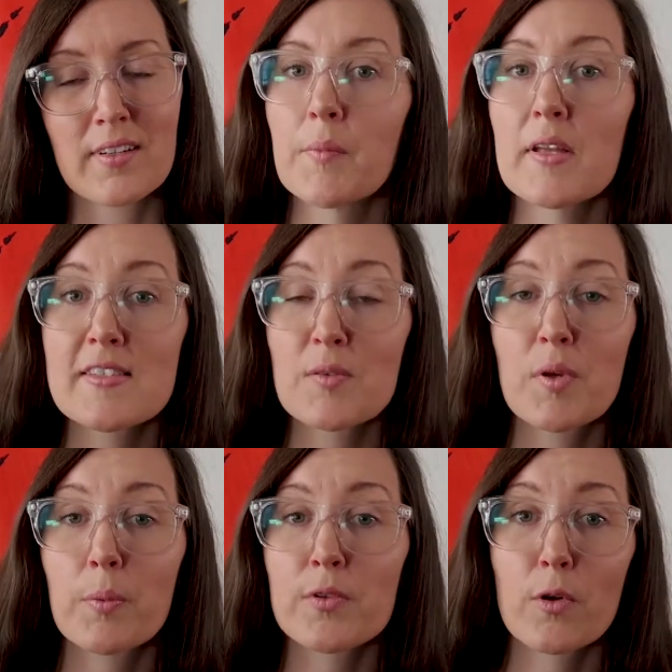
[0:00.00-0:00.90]
I'm not saying
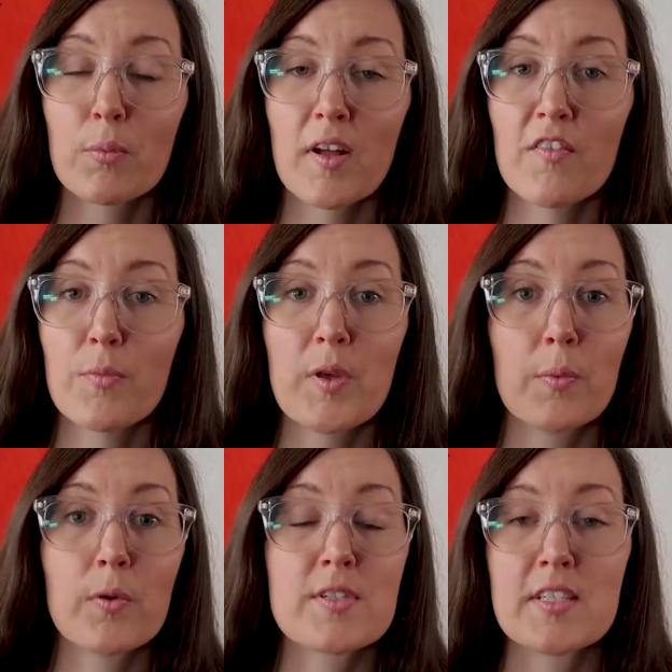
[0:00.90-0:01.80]
people don't bluff.
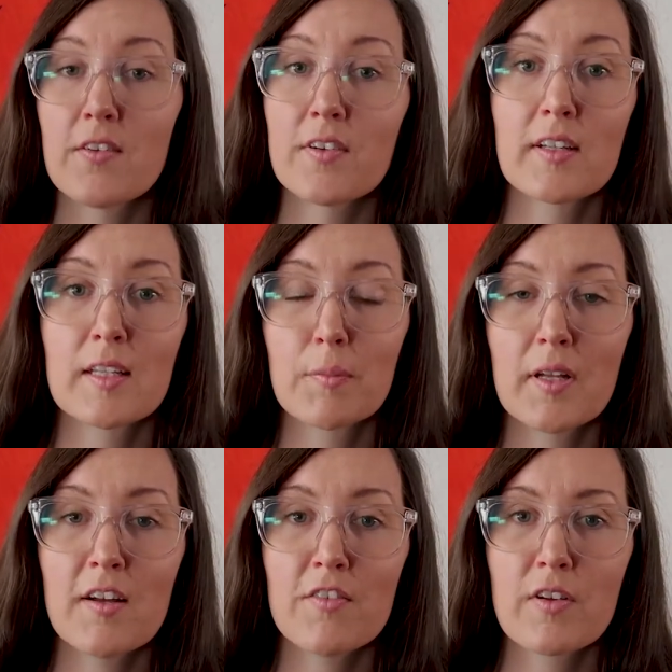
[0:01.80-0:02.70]
People definitely
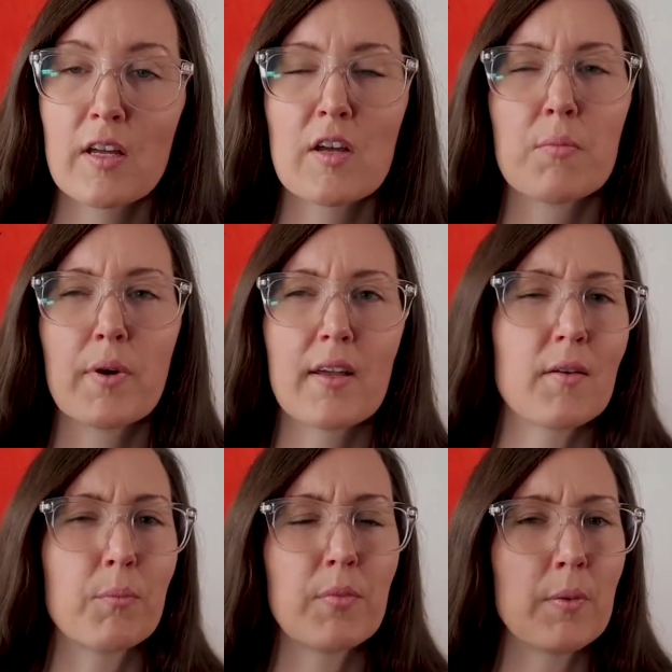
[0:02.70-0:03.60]
bluff,
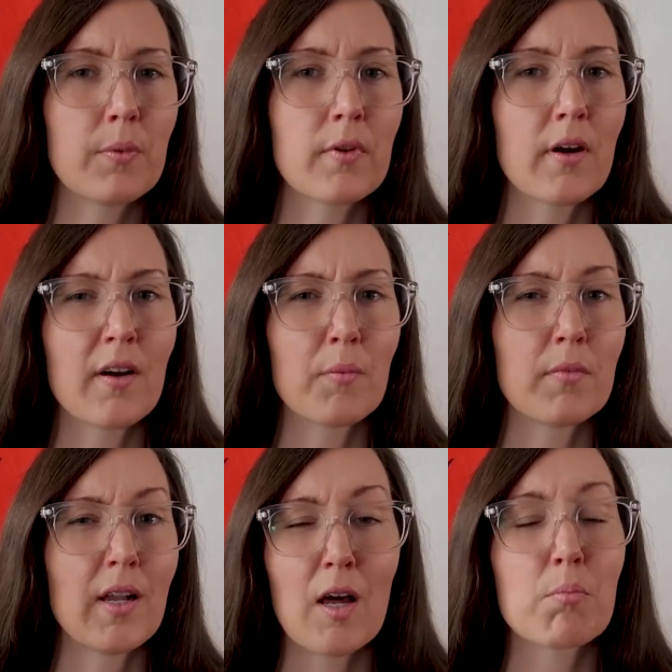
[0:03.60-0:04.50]
but people are
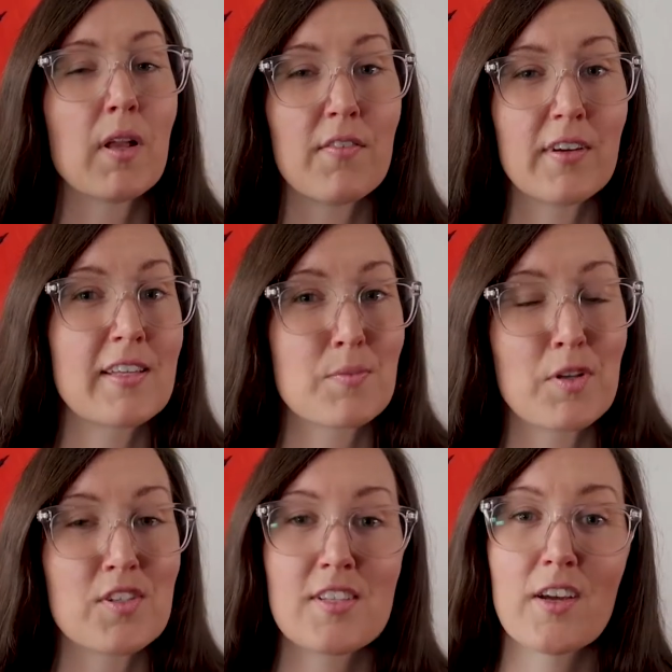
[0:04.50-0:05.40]
not bluffing as
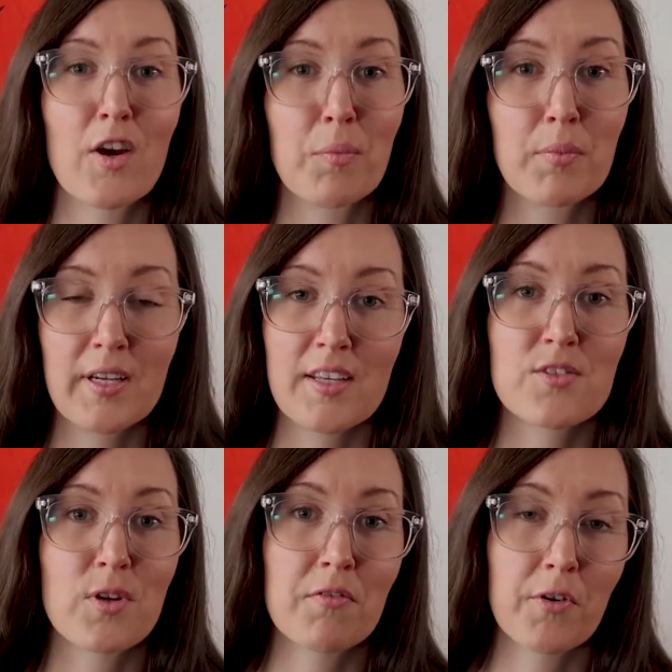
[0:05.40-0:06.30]
much as they are playing
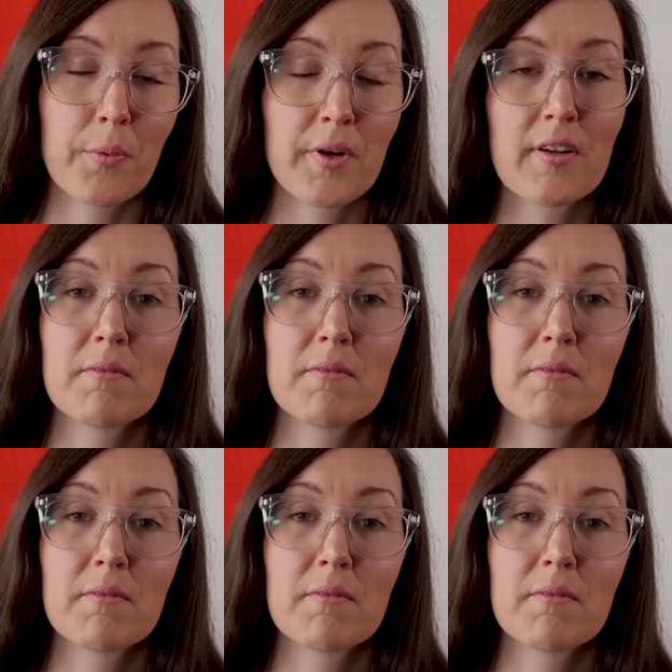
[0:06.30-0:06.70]
straightforward,